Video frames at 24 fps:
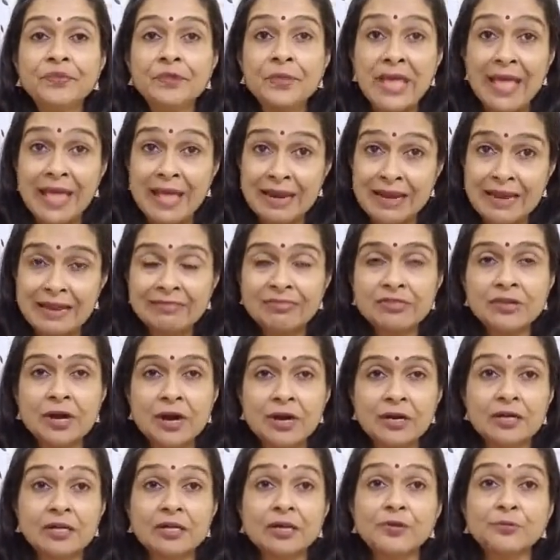any
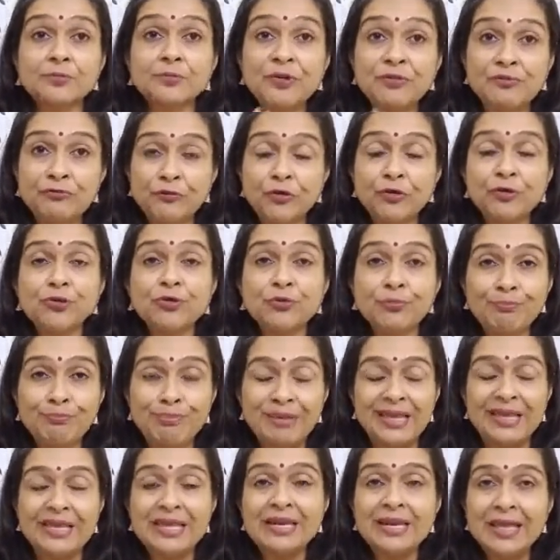Tratak, before you
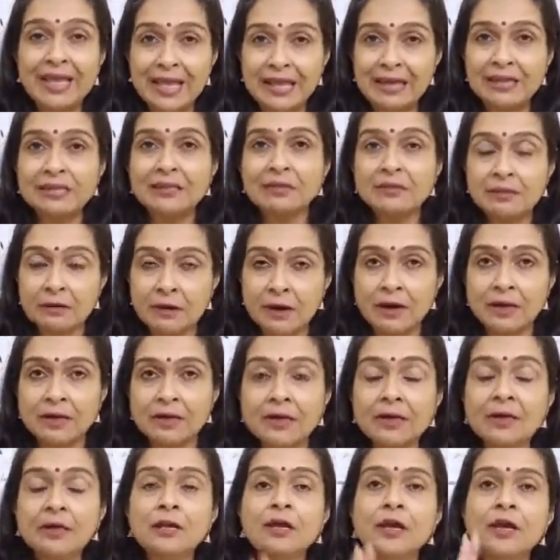begin any
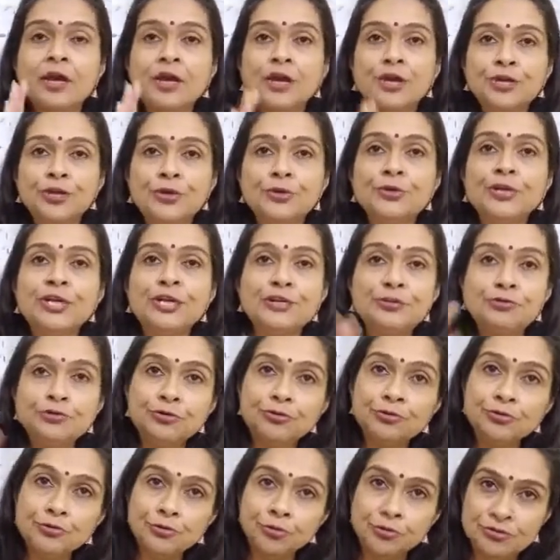Tratak, you need to
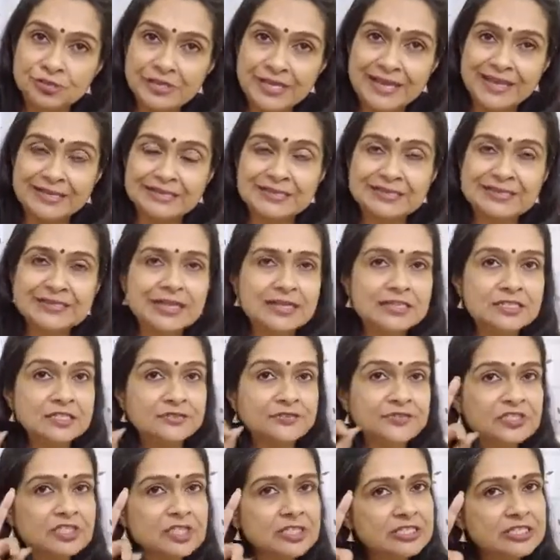do those exercises
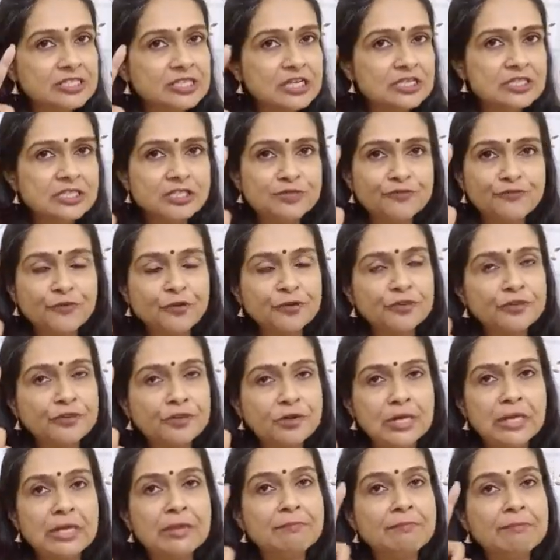which are just for
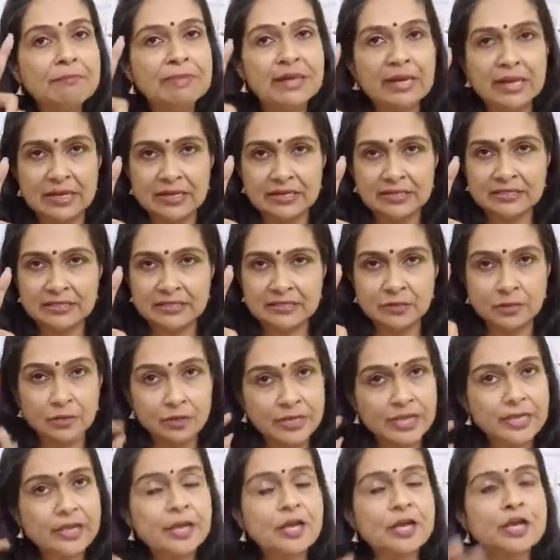3 minutes.
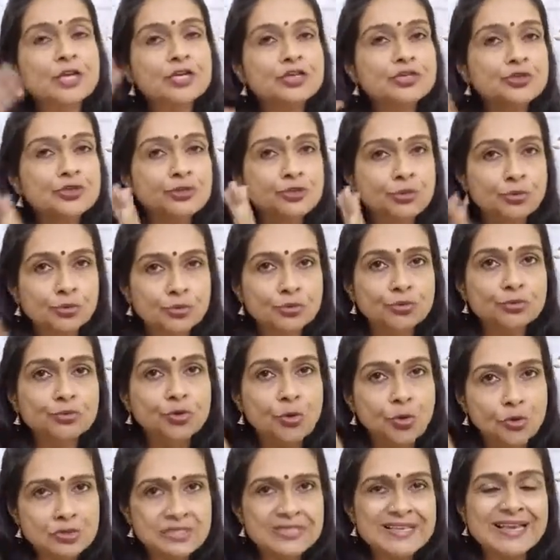Okay, so do
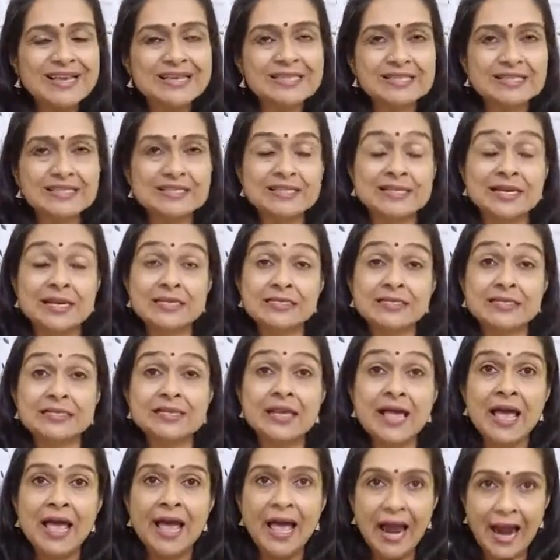those exercises,
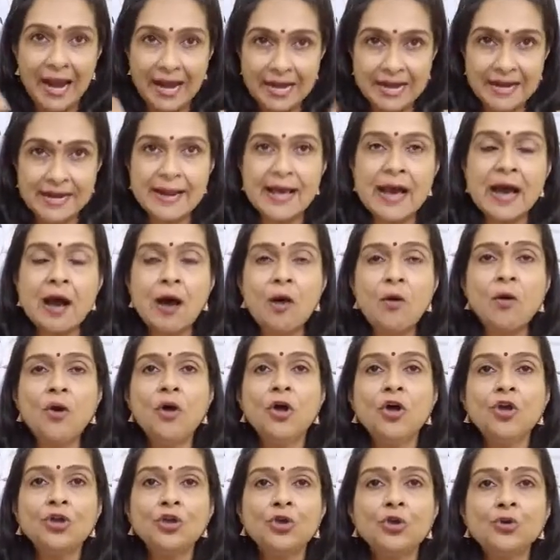and now
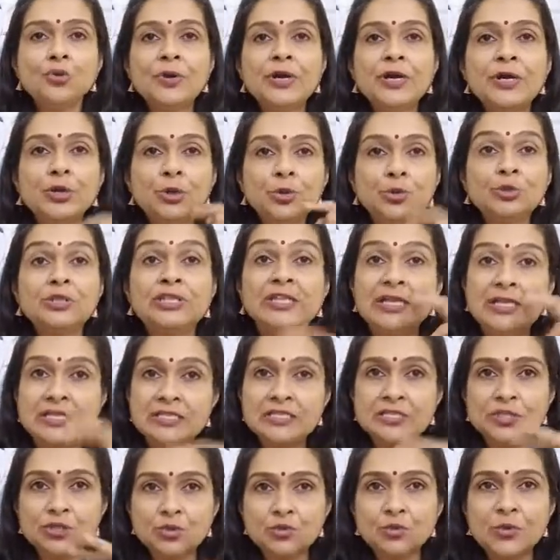you will do
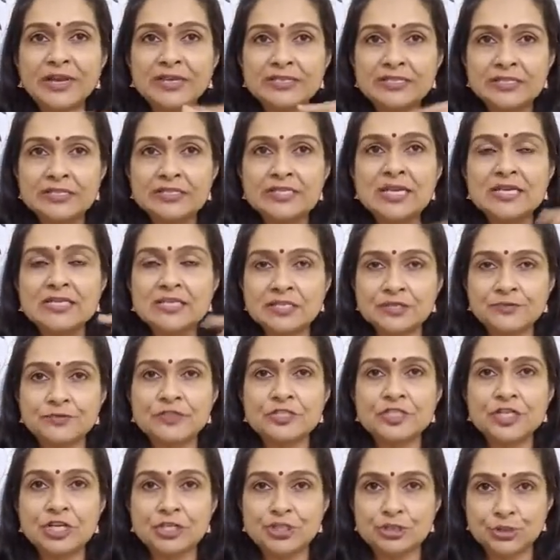these 2 exercises which
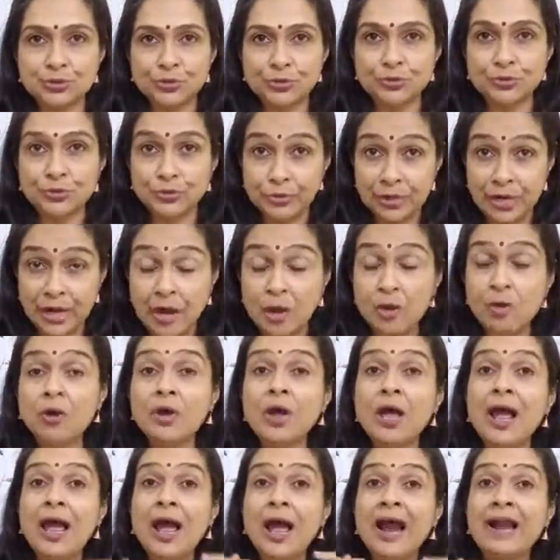I'll show you now,
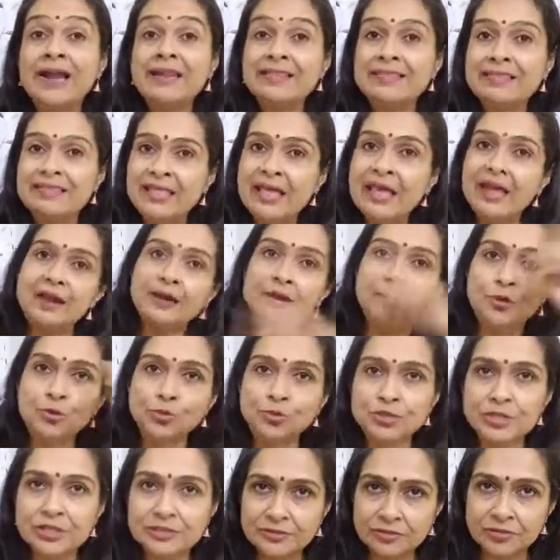and then do
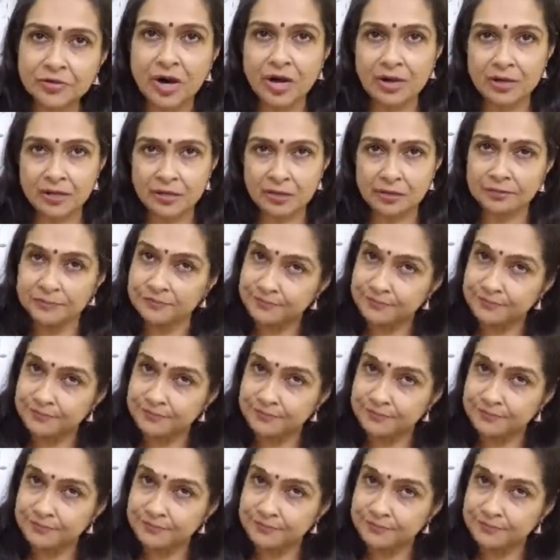the Tratak.